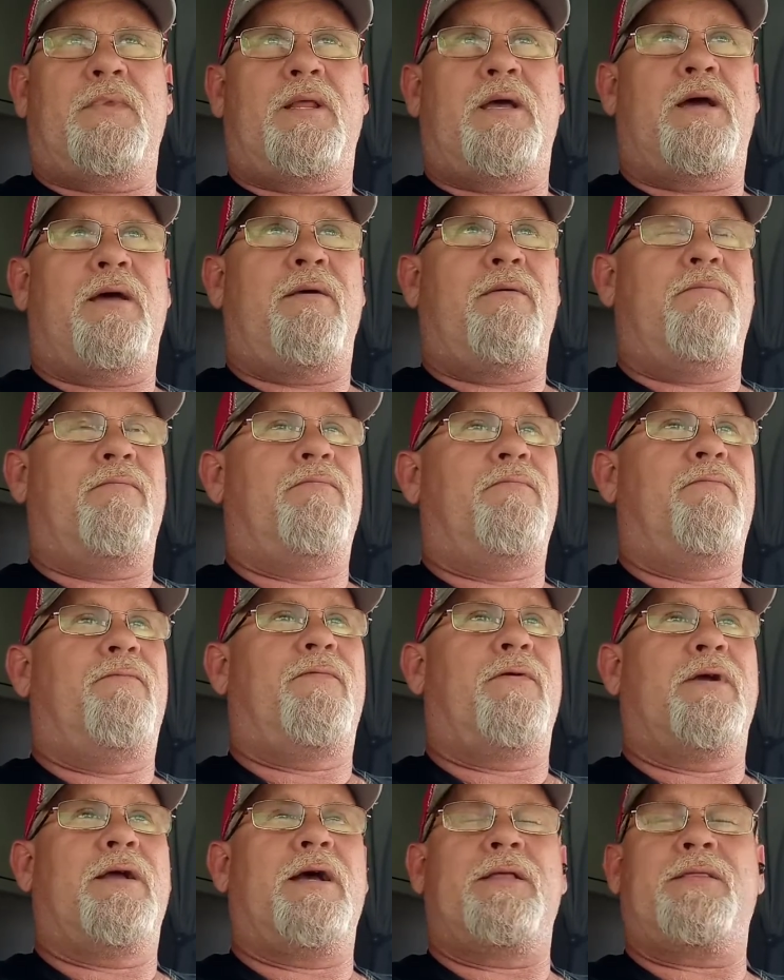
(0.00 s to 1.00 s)
I
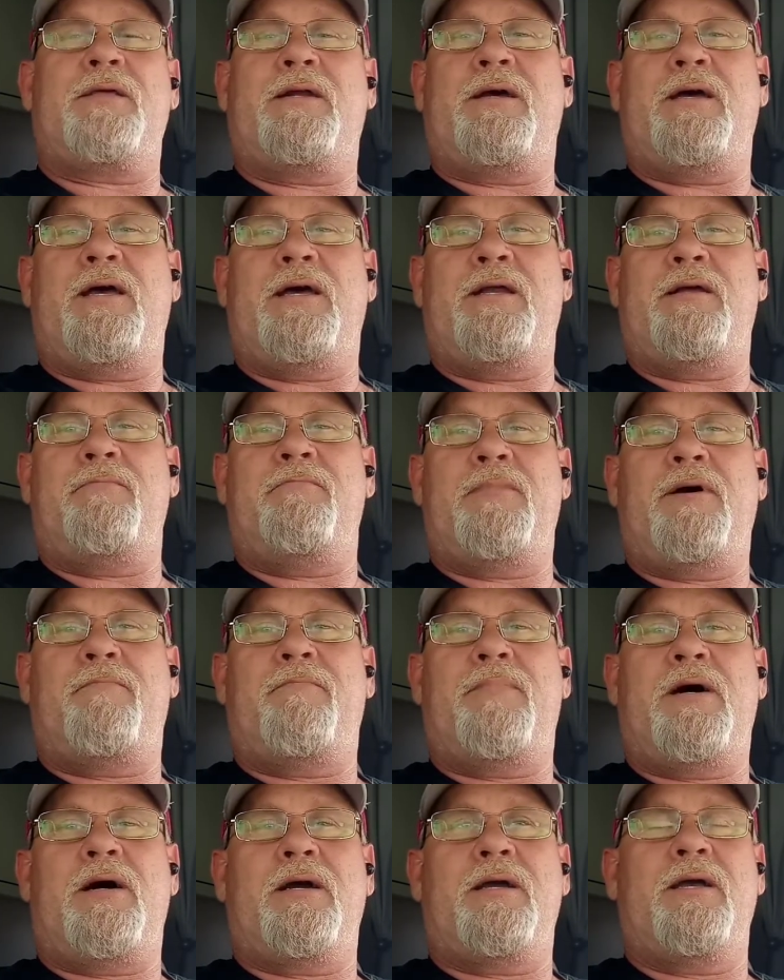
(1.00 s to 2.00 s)
forgot that I had it in my
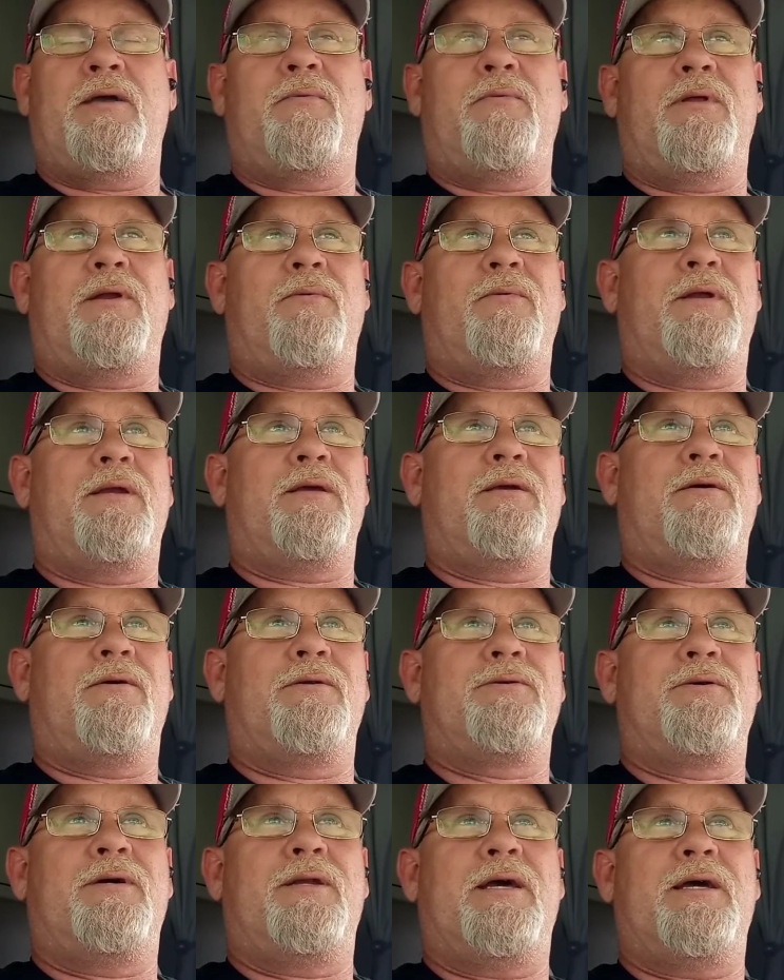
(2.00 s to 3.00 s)
pocket when I went to go
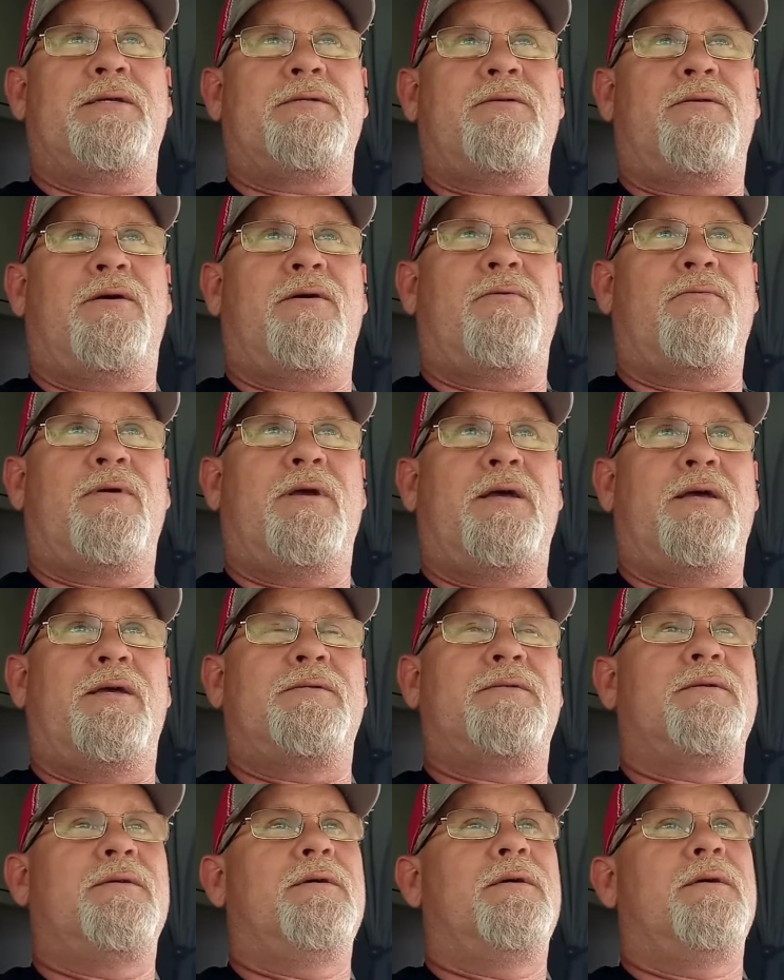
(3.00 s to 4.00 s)
to a NASCAR
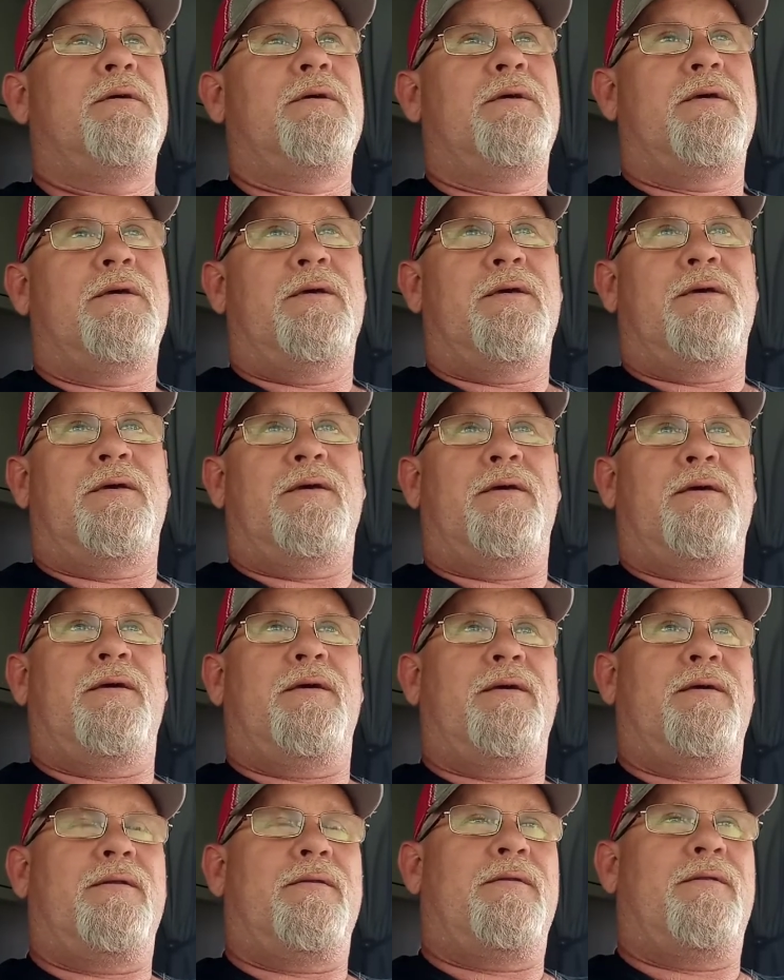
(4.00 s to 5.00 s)
race,
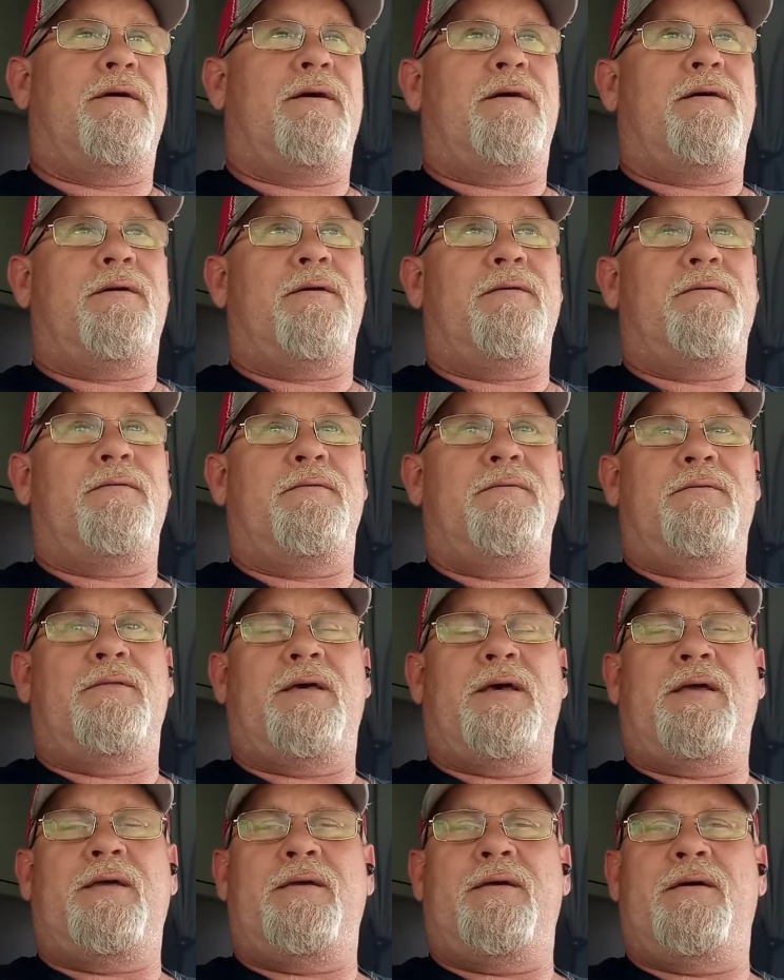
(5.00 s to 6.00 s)
and
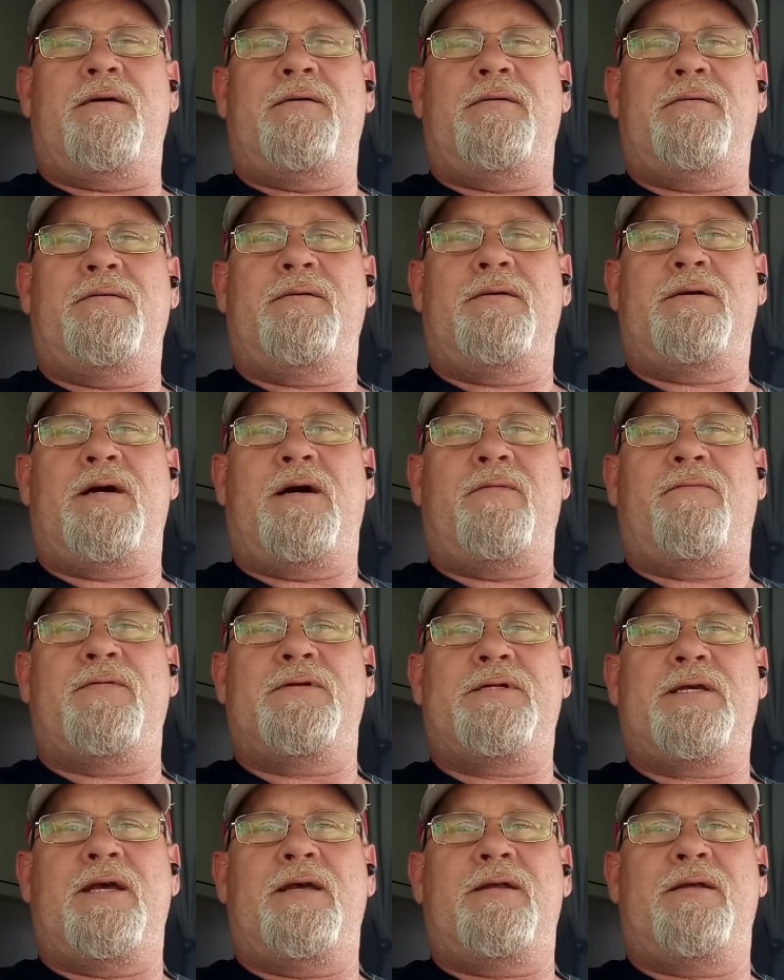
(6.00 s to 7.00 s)
they
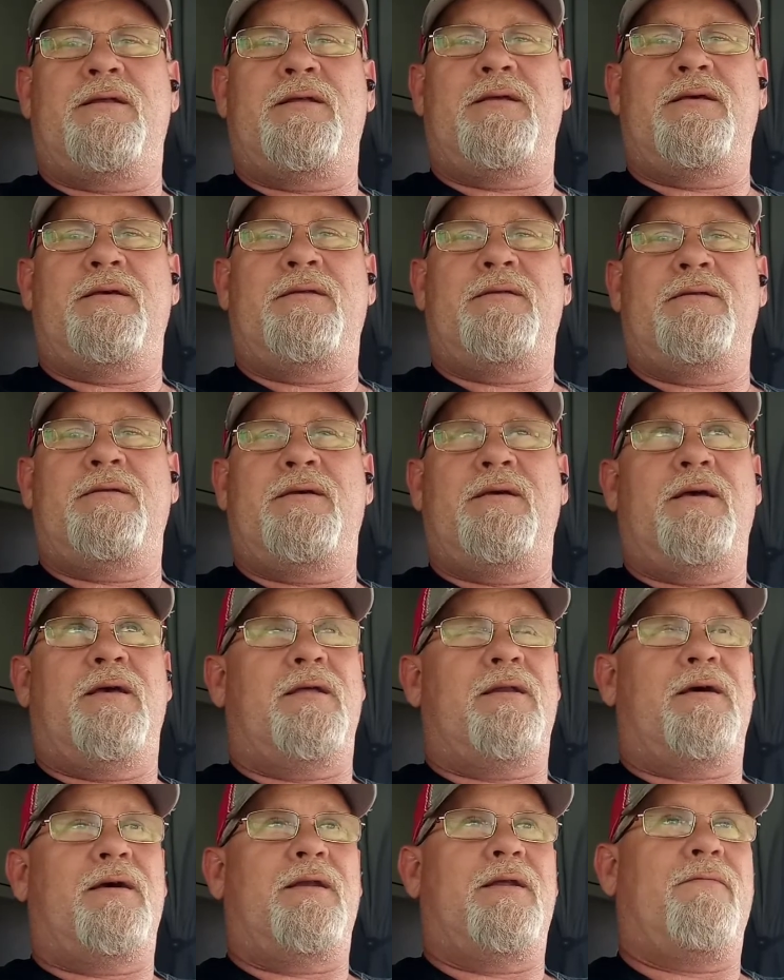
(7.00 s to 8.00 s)
confiscated it,
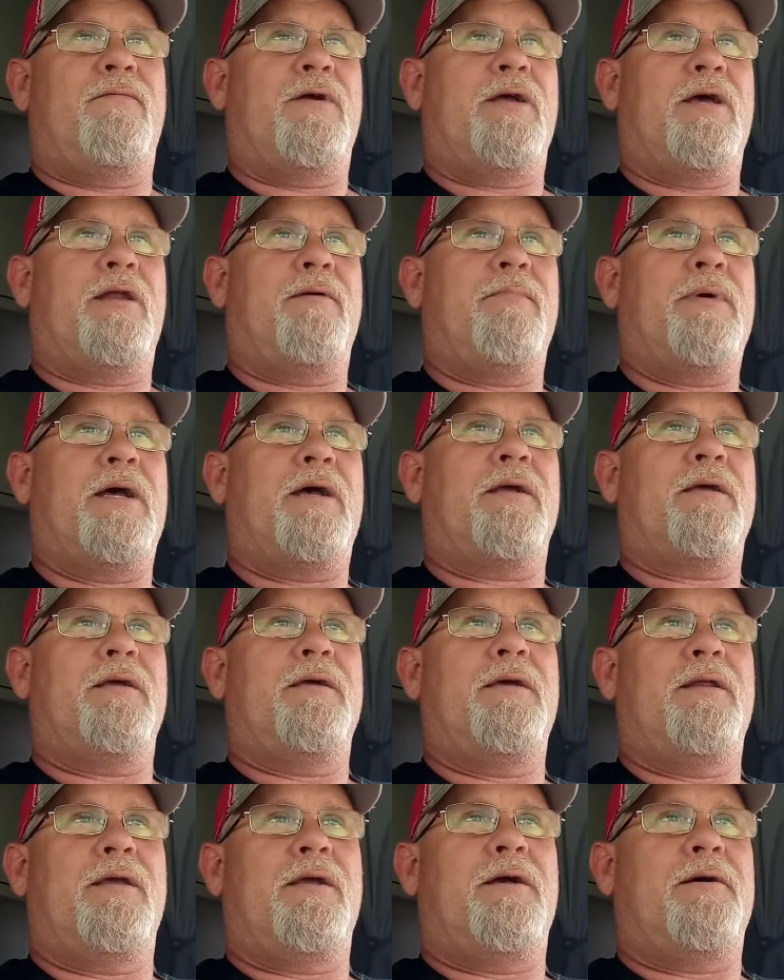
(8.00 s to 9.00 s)
and I never got it back.
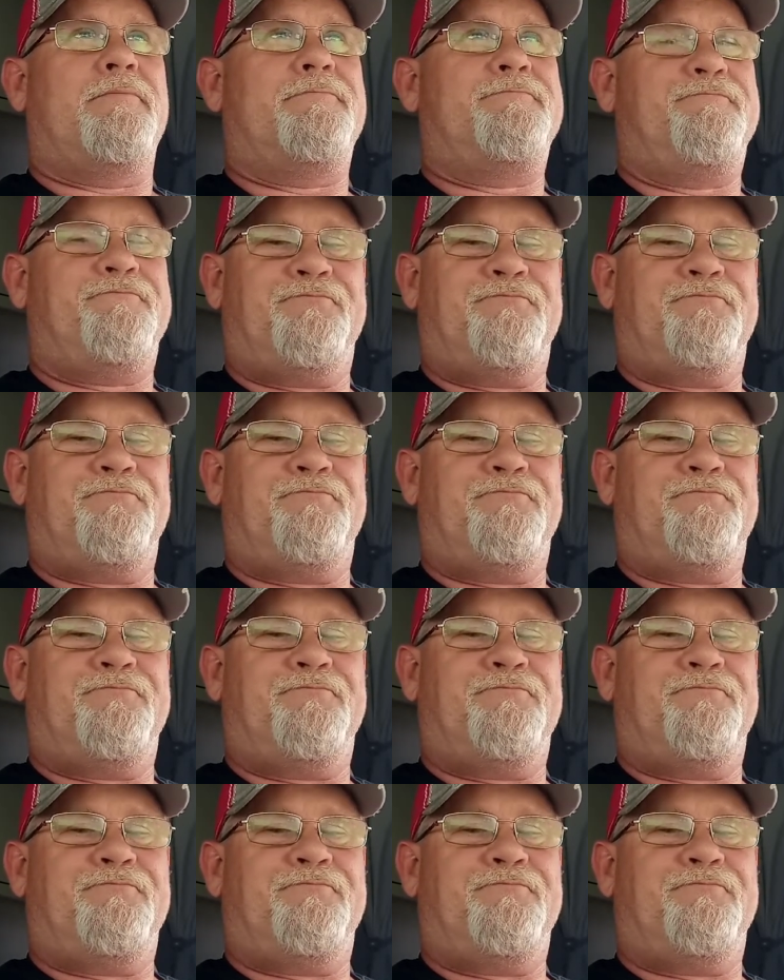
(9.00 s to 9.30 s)
Anyhow,